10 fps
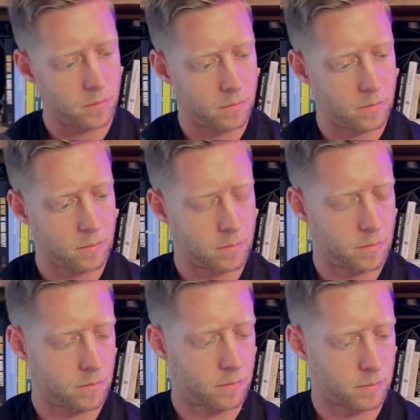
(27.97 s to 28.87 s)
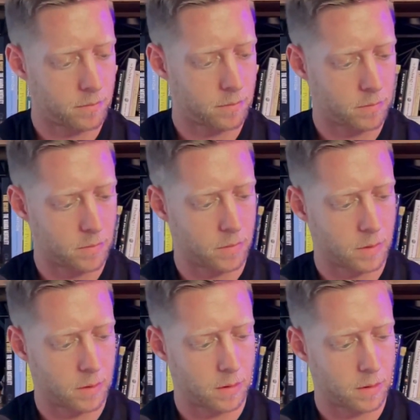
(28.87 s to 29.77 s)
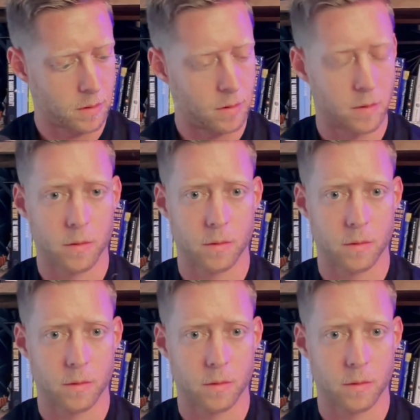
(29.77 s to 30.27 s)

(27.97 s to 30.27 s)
This person isn't speaking.